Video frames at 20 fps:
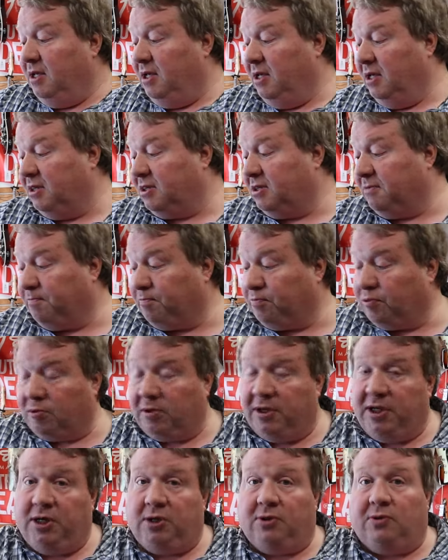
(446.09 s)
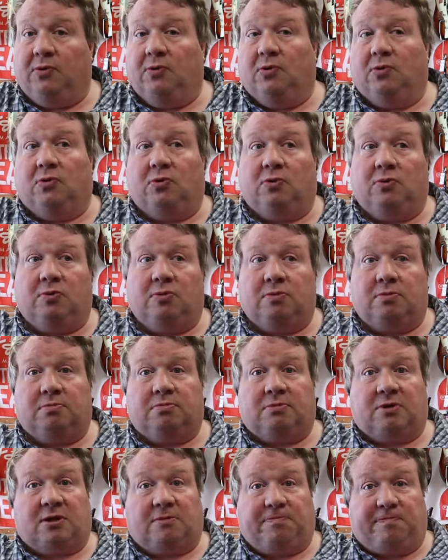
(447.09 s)
It's a pretty cool
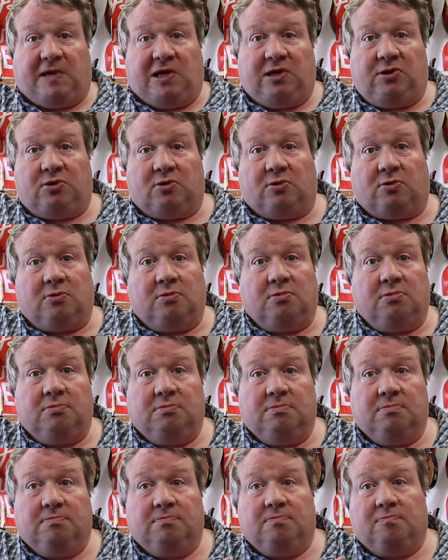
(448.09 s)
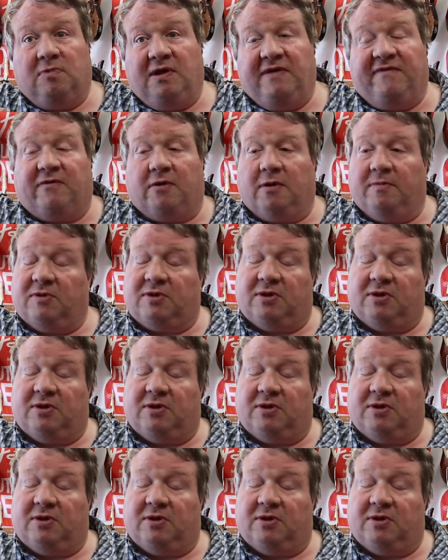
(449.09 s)
spatial reverb.